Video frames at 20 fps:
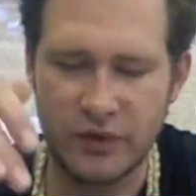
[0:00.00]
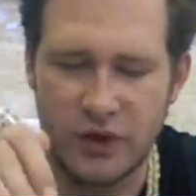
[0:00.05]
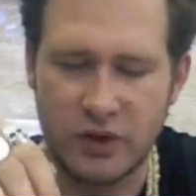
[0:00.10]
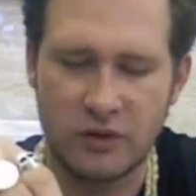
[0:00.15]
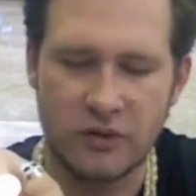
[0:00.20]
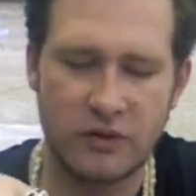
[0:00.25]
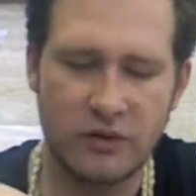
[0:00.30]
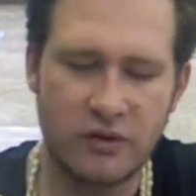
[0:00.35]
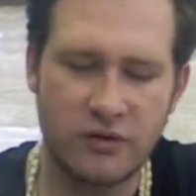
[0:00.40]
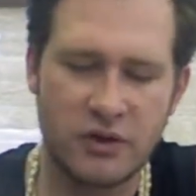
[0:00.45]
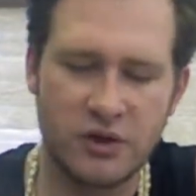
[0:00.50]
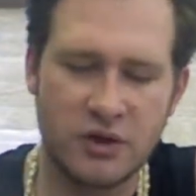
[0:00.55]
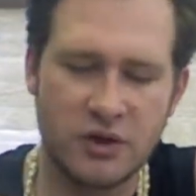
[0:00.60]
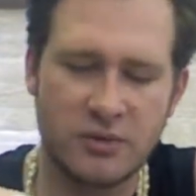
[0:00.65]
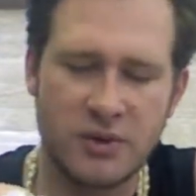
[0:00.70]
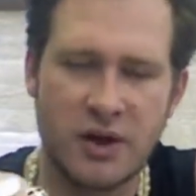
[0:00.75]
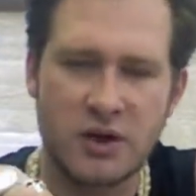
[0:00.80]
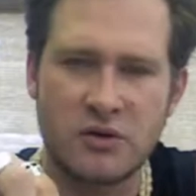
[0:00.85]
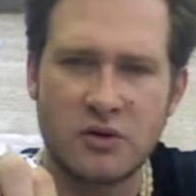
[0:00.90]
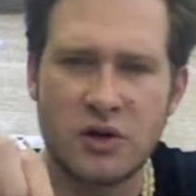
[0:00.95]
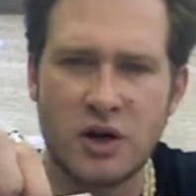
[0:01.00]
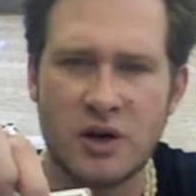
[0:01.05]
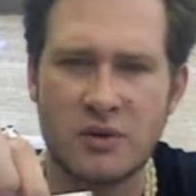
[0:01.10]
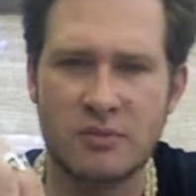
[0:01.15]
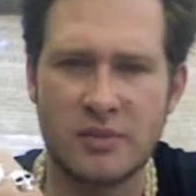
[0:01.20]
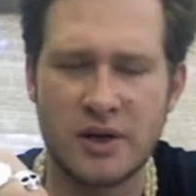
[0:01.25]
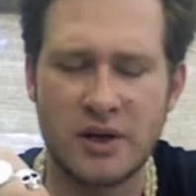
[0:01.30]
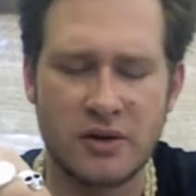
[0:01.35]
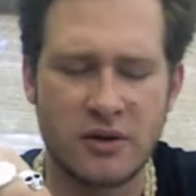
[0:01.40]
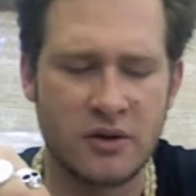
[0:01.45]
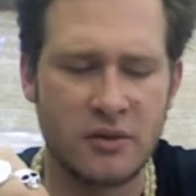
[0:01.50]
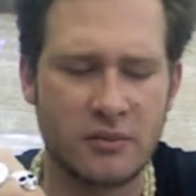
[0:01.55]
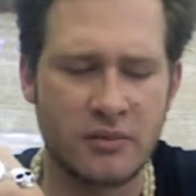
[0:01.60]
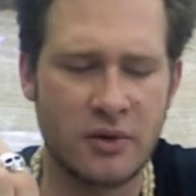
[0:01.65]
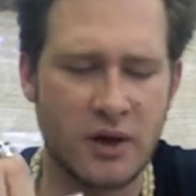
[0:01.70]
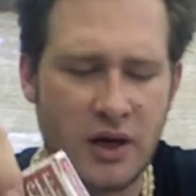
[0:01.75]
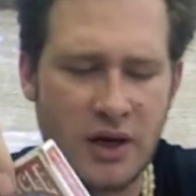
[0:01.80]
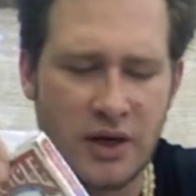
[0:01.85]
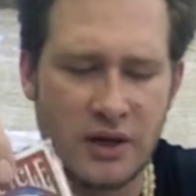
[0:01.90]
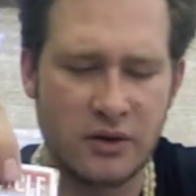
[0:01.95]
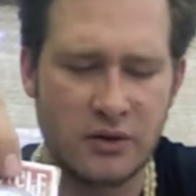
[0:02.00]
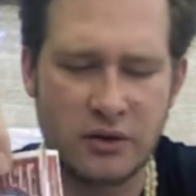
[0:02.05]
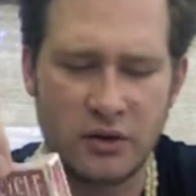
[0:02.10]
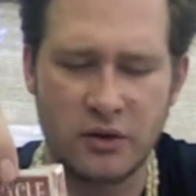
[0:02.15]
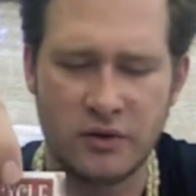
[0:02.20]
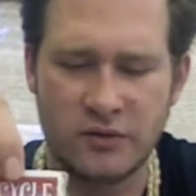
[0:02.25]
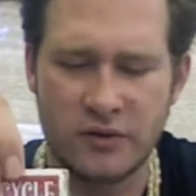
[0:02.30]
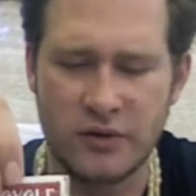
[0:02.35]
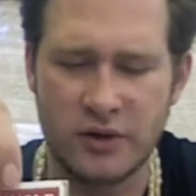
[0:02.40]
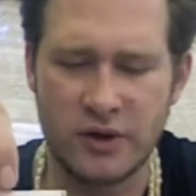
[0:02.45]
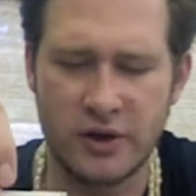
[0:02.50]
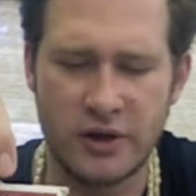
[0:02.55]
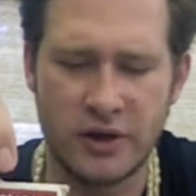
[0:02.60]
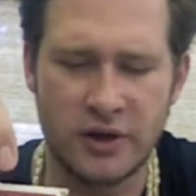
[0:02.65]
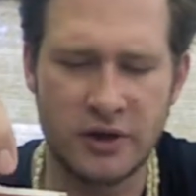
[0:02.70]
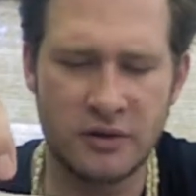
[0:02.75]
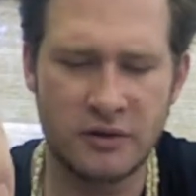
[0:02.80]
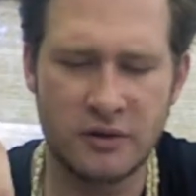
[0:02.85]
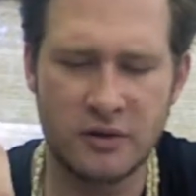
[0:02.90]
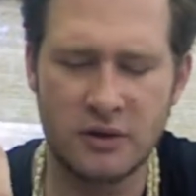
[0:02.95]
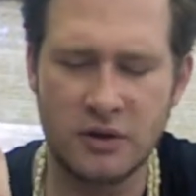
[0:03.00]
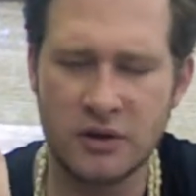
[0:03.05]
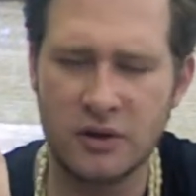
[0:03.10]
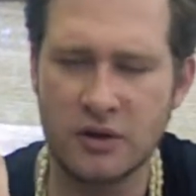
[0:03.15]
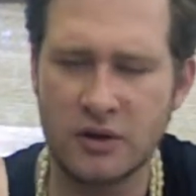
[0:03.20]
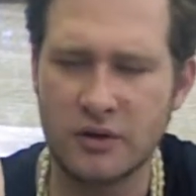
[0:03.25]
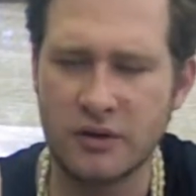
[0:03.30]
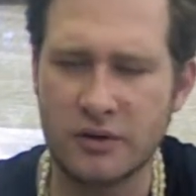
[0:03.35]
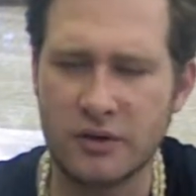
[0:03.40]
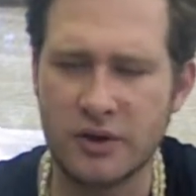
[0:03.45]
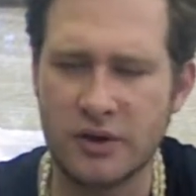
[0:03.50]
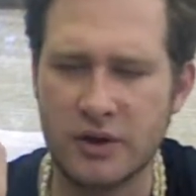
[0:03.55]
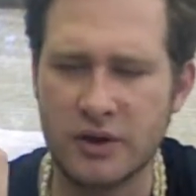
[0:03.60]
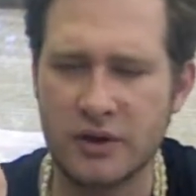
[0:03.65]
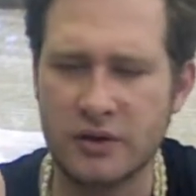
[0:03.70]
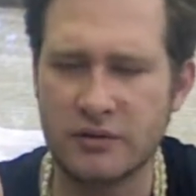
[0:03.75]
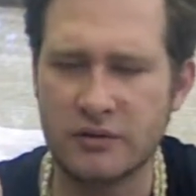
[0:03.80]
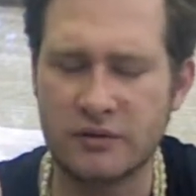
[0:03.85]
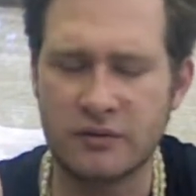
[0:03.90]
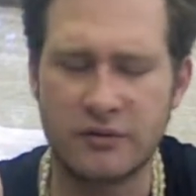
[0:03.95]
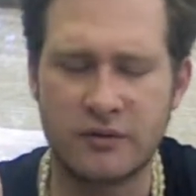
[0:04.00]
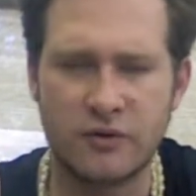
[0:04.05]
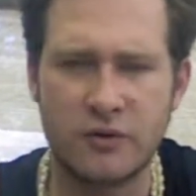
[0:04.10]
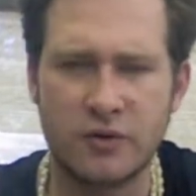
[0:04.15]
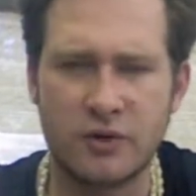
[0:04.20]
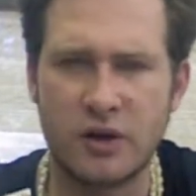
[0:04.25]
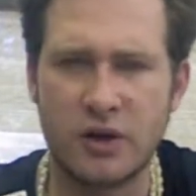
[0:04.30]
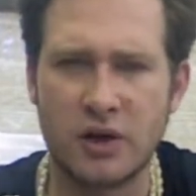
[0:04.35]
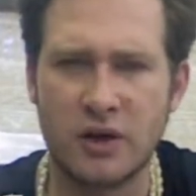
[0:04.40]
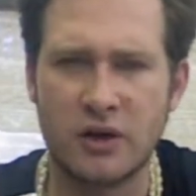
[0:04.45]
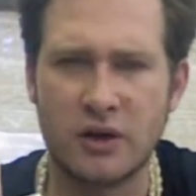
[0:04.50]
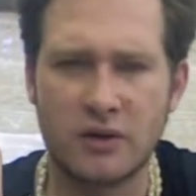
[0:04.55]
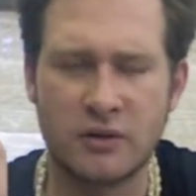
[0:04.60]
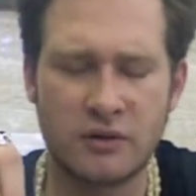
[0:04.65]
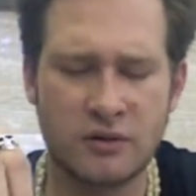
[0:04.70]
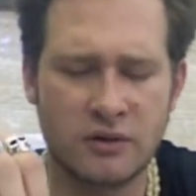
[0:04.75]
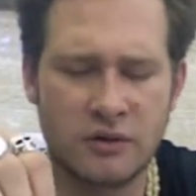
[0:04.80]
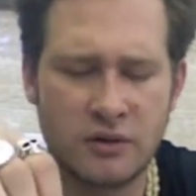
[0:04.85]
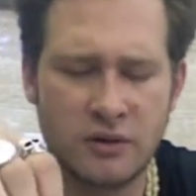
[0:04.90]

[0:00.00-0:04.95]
you know, $3 a pack, you can't beat them. I don't go for the $4